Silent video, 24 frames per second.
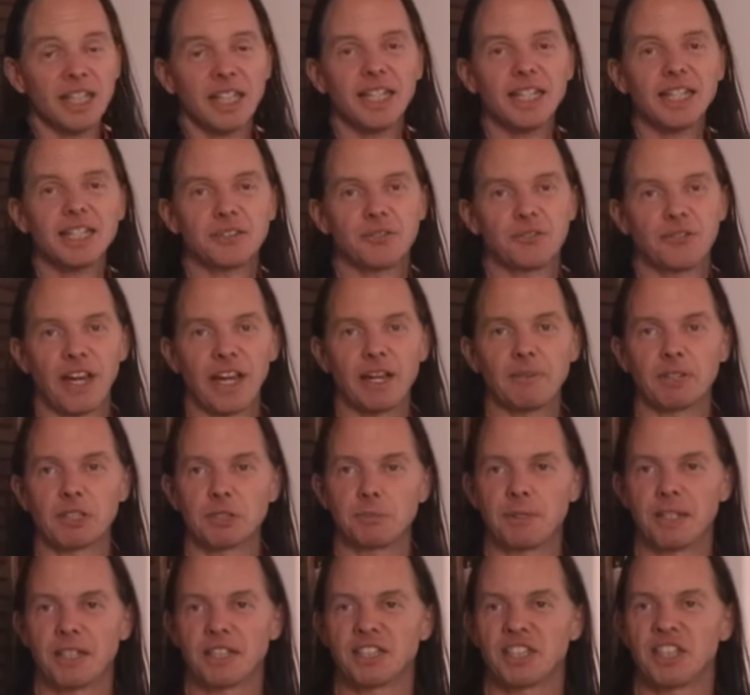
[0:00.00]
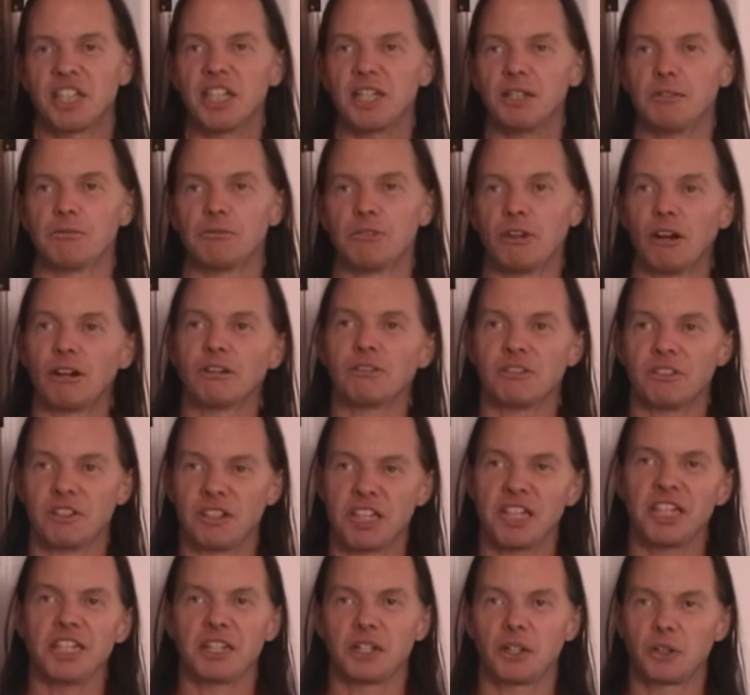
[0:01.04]
He's famous because he
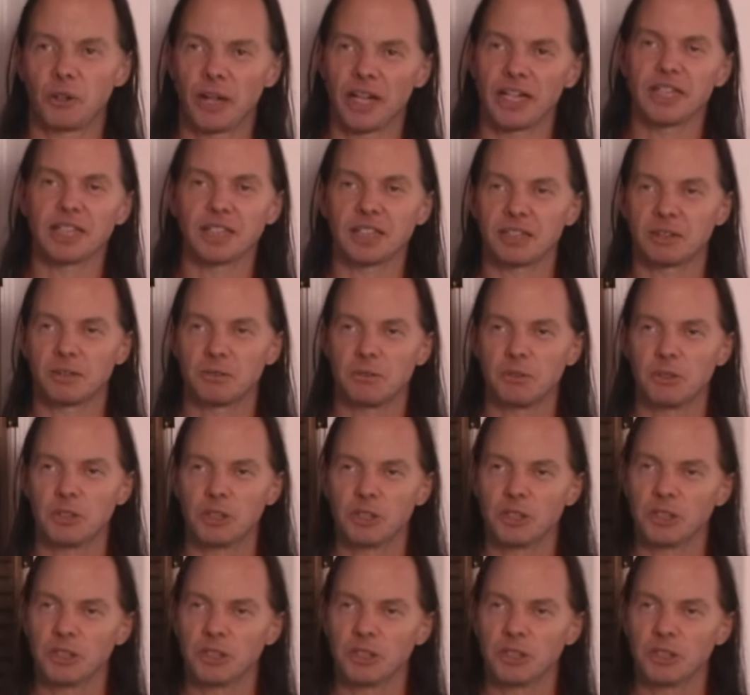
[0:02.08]
wrote the greatest